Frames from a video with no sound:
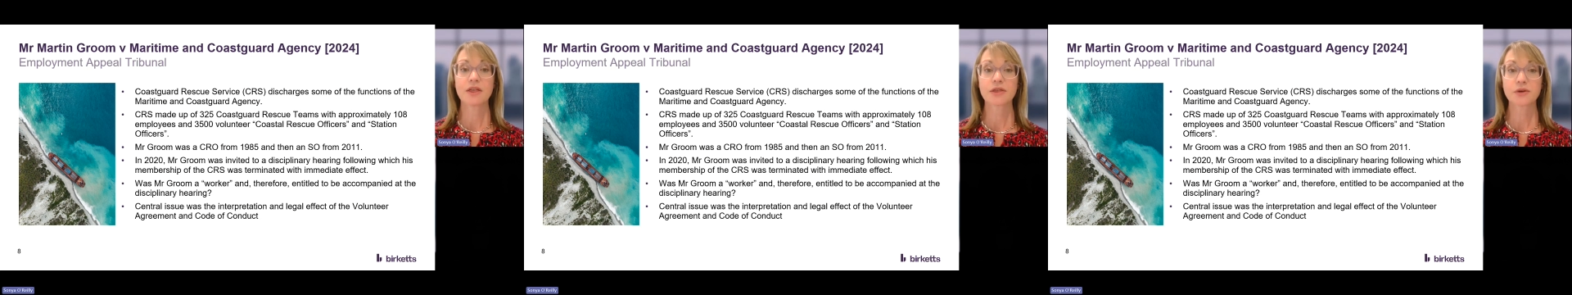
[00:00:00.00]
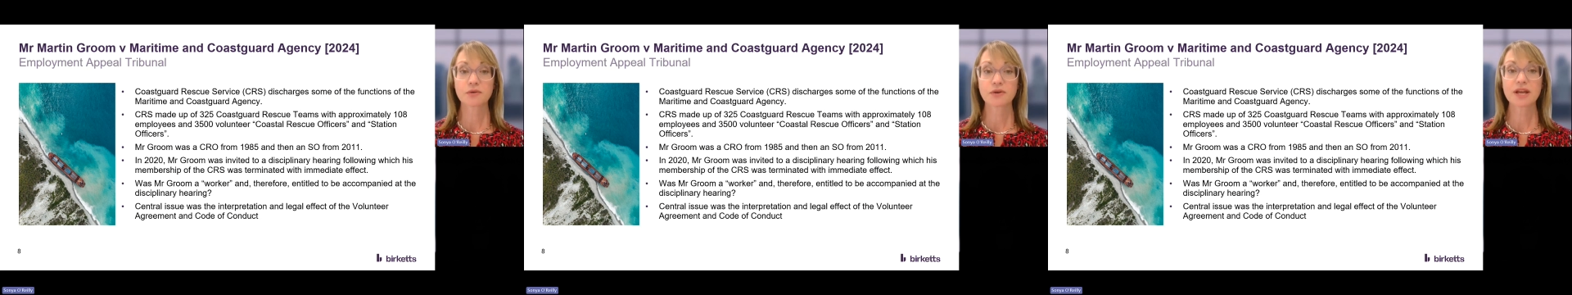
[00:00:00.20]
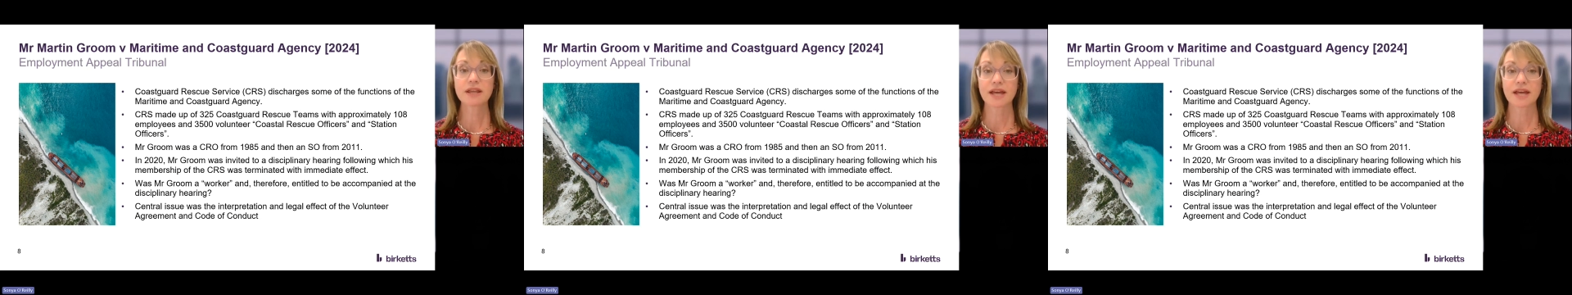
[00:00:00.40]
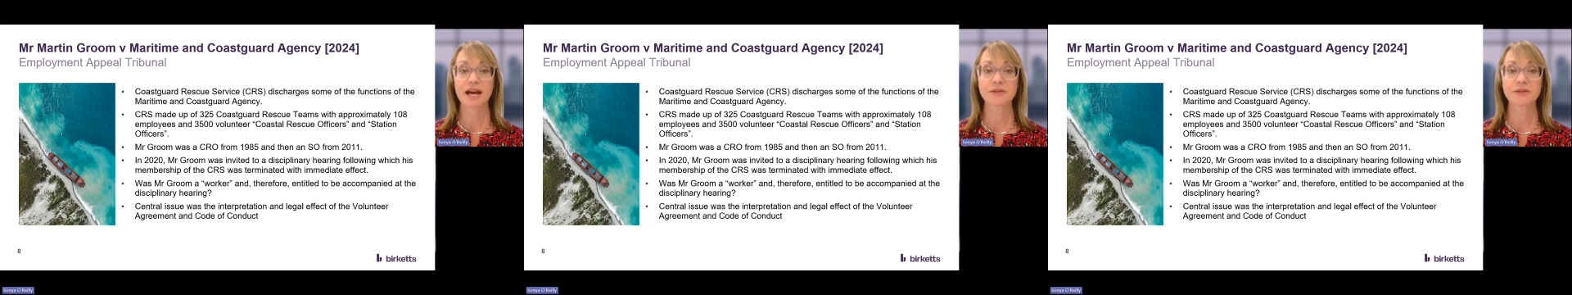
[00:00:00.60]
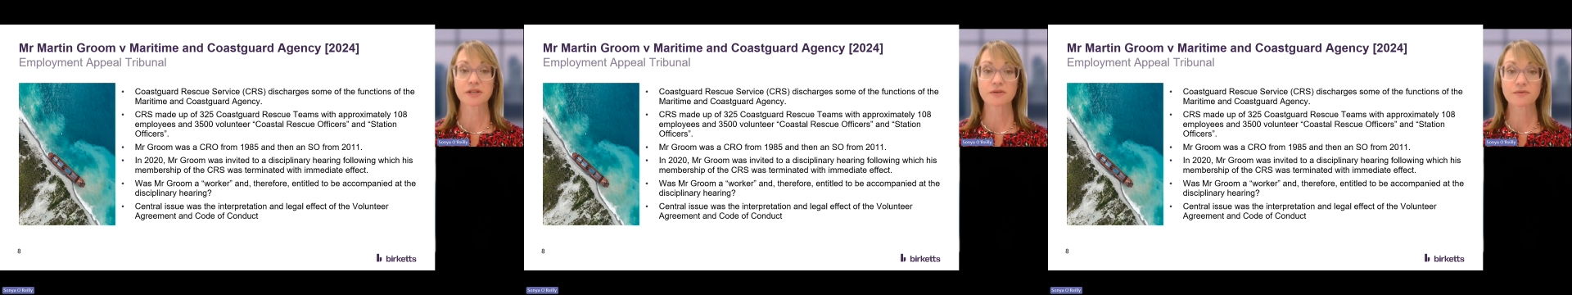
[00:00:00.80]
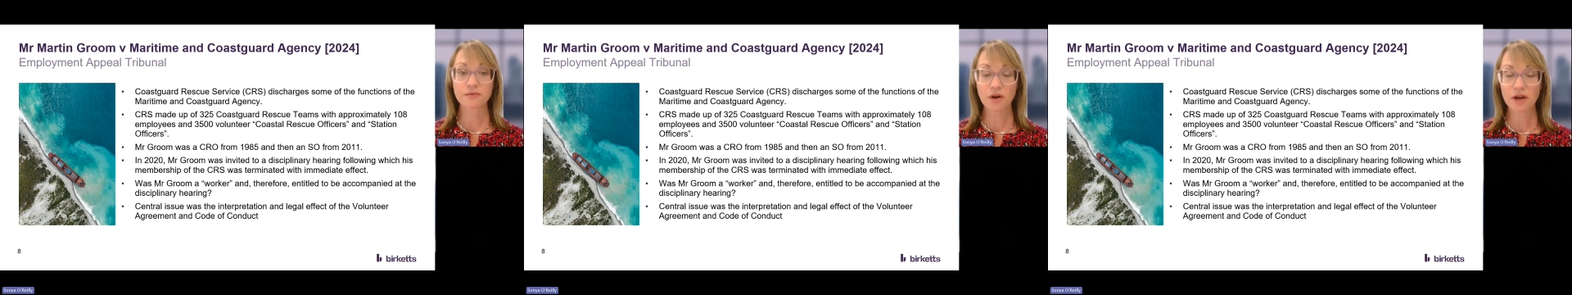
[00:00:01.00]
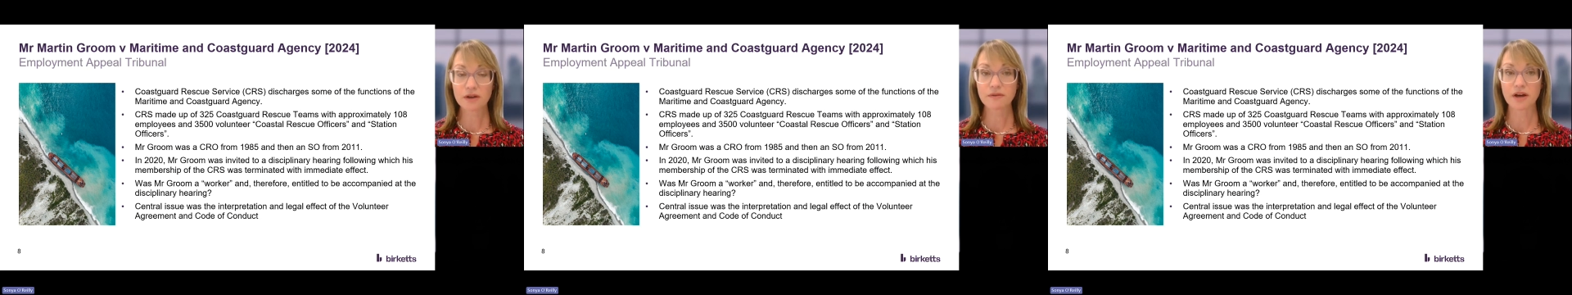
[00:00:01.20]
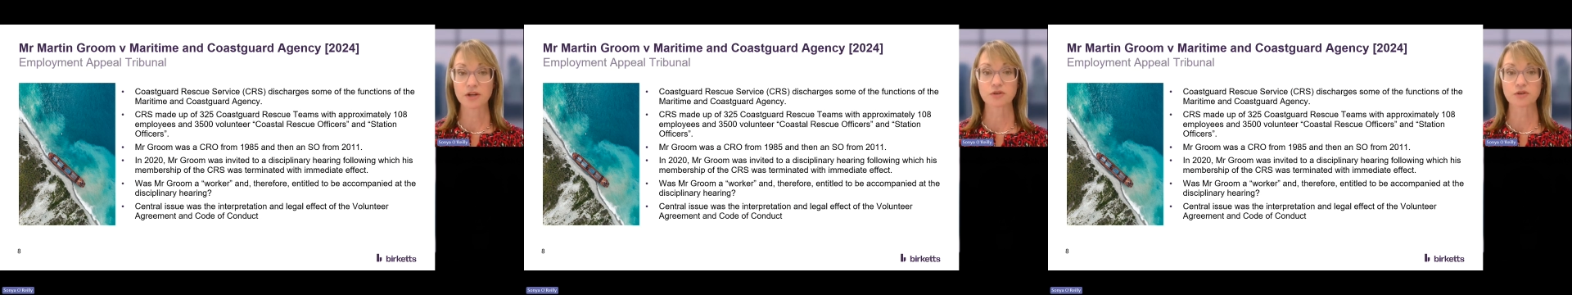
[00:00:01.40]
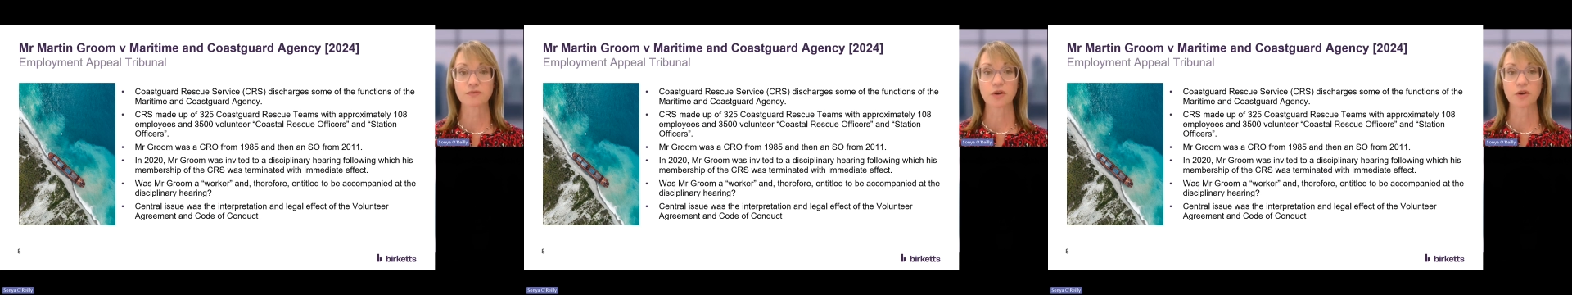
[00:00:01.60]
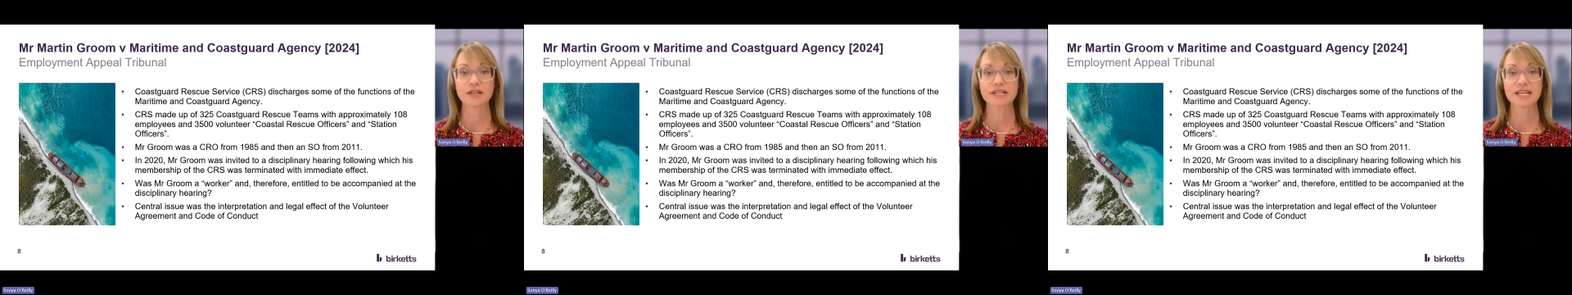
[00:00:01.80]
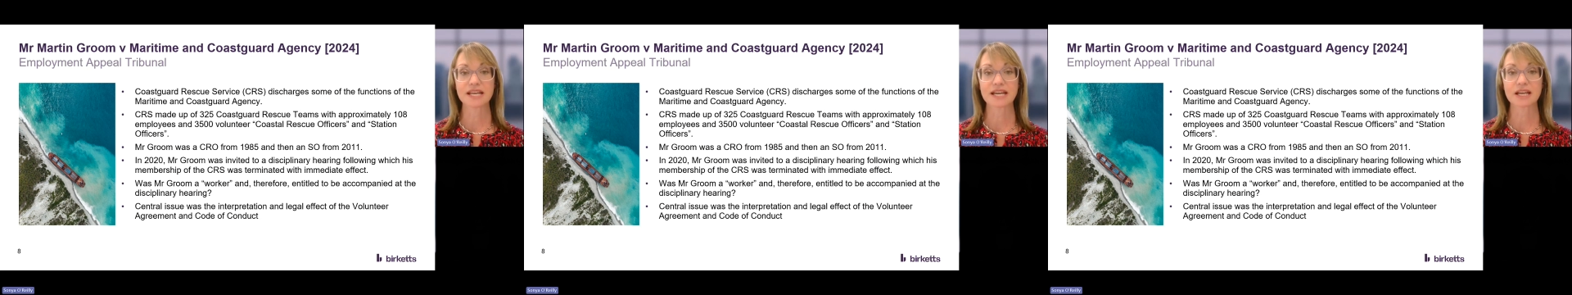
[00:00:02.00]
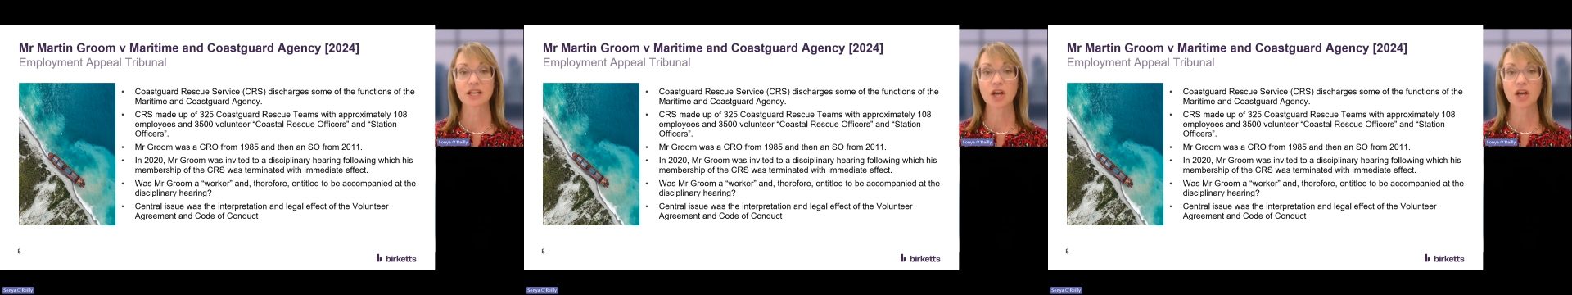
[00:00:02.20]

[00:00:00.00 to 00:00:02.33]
3,500 volunteer